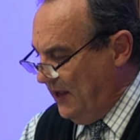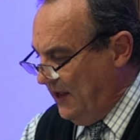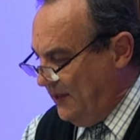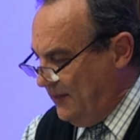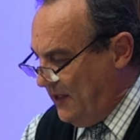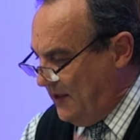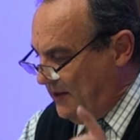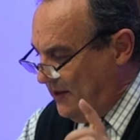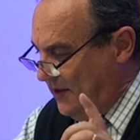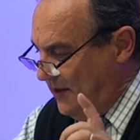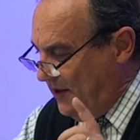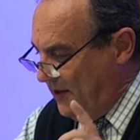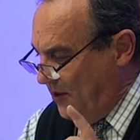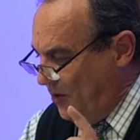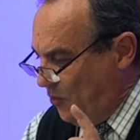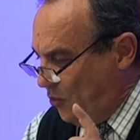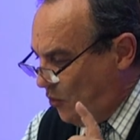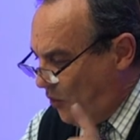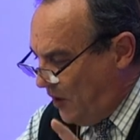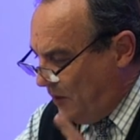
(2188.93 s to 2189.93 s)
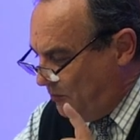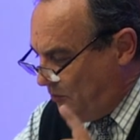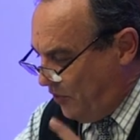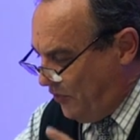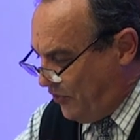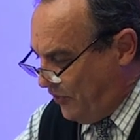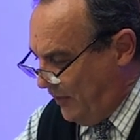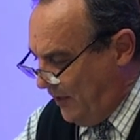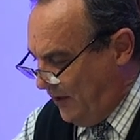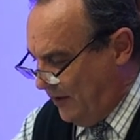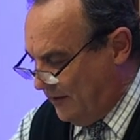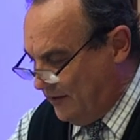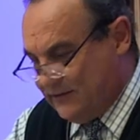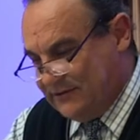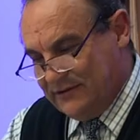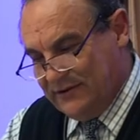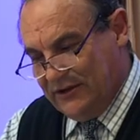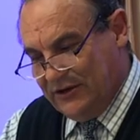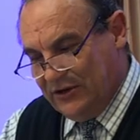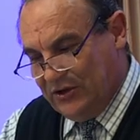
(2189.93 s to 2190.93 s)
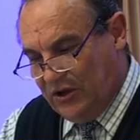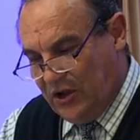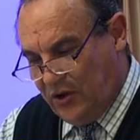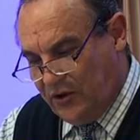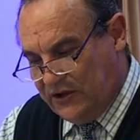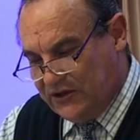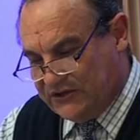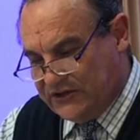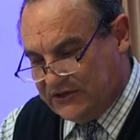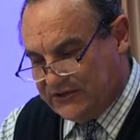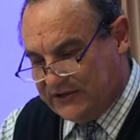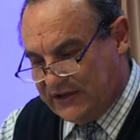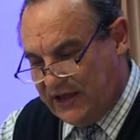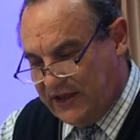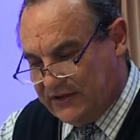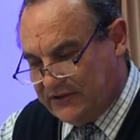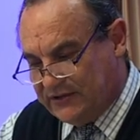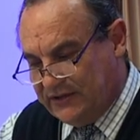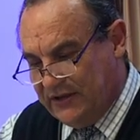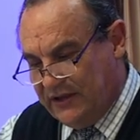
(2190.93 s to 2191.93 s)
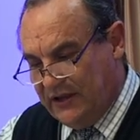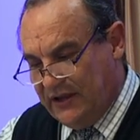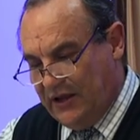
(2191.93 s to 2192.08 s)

Then one more thing. Notice it says,